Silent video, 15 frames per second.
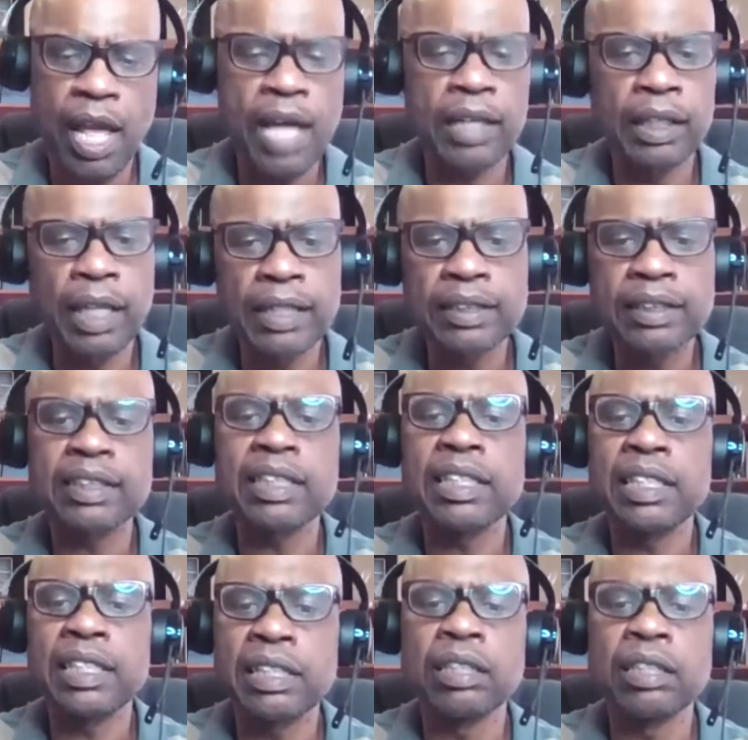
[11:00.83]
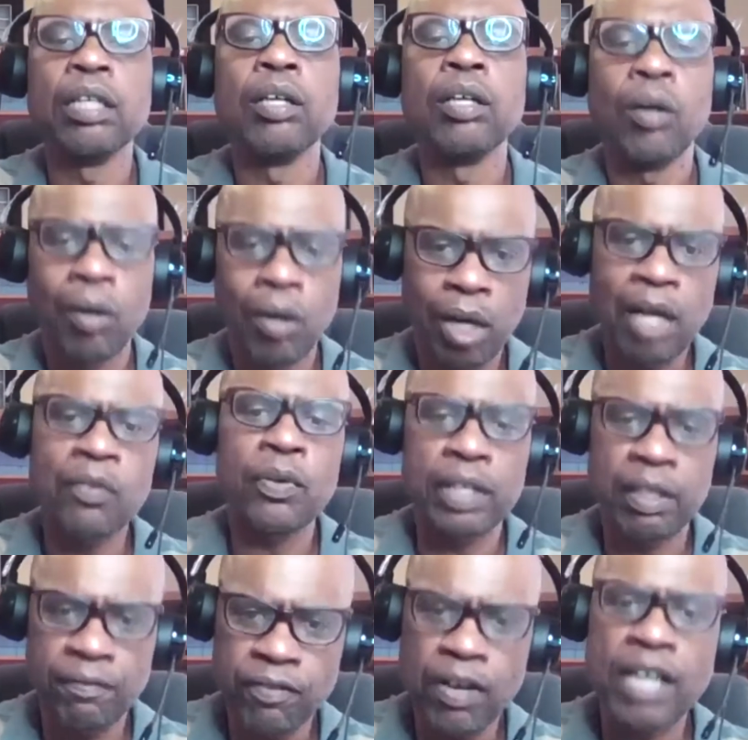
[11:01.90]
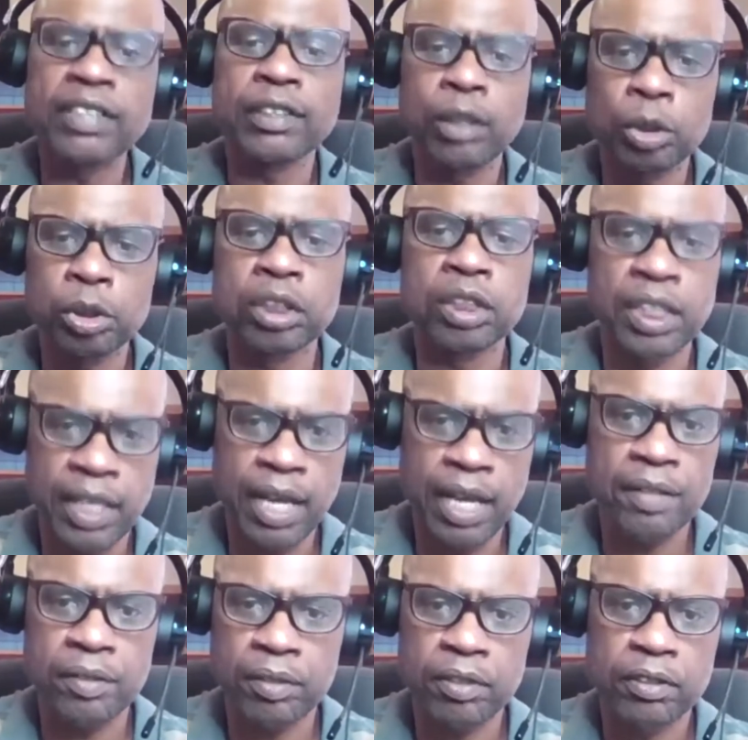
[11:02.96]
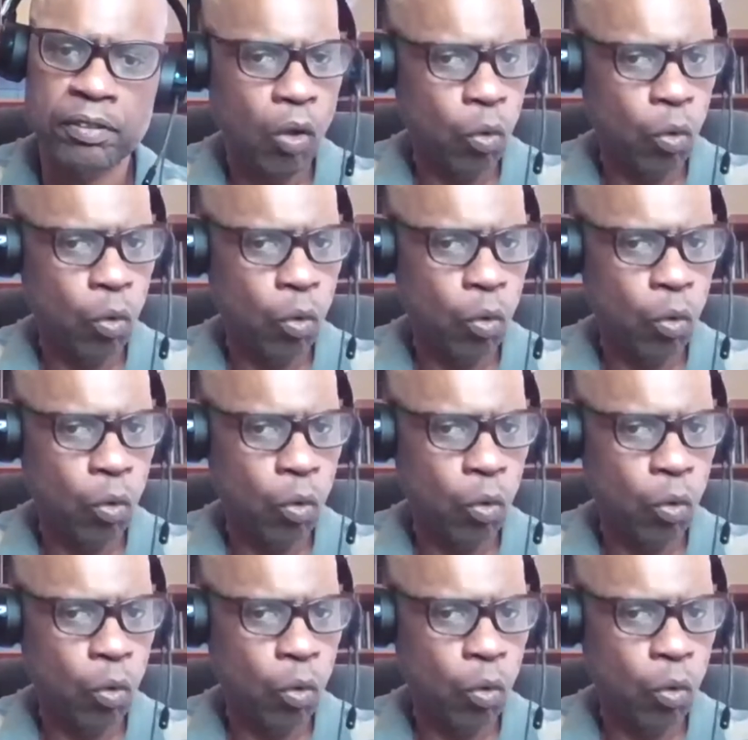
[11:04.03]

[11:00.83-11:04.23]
And let's see if we can find solutions together.